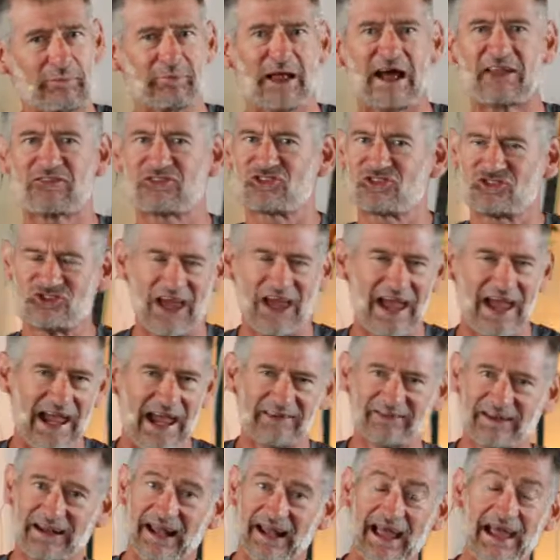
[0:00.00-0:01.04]
I'm not
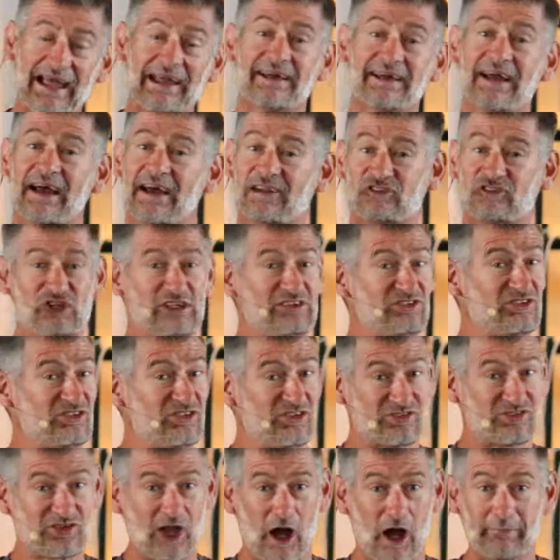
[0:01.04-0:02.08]
saying that, hey,
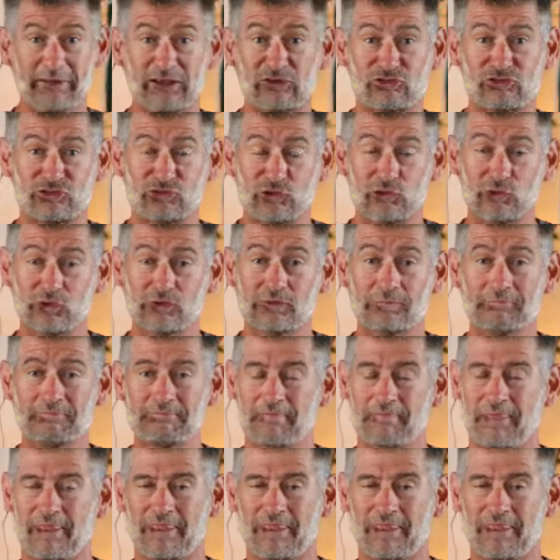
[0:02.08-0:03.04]
Jesus is coming soon.